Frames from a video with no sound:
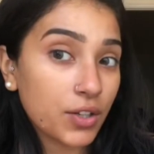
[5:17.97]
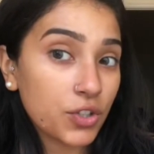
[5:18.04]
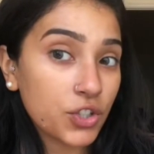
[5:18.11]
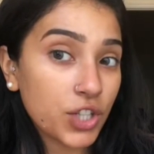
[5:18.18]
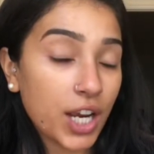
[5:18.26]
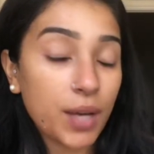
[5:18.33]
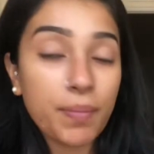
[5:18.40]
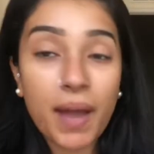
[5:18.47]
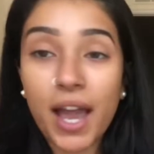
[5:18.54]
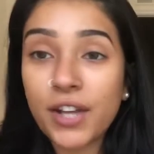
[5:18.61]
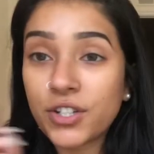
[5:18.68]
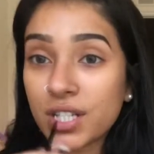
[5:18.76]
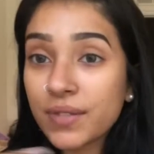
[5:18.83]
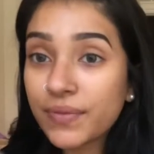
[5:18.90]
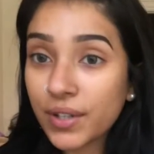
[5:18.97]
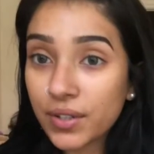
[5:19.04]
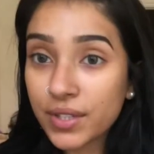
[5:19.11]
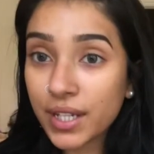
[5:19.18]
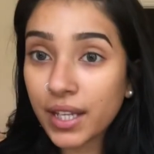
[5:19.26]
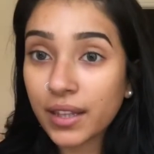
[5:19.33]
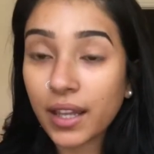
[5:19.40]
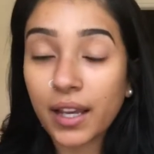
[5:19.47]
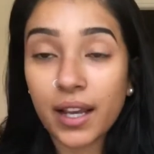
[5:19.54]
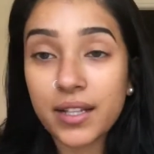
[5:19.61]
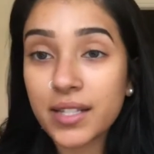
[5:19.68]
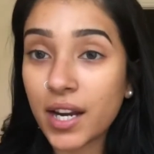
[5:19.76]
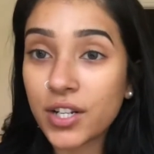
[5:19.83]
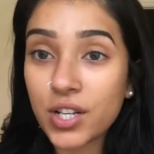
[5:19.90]
shape. I just filled in, like I
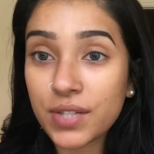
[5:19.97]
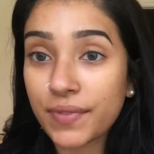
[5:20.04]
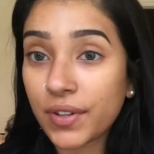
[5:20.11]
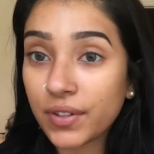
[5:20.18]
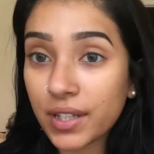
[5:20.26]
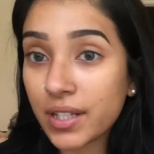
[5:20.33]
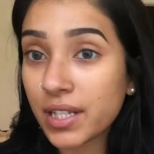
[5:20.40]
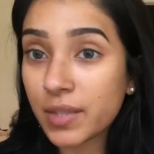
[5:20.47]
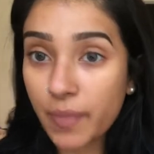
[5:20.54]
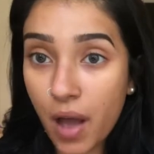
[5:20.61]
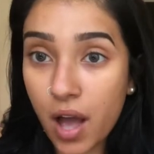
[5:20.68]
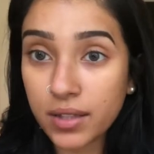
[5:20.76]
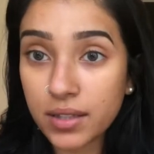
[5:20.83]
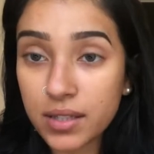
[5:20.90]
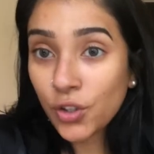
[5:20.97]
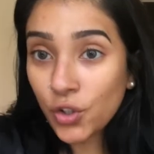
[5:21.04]
said, I just filled in the spots.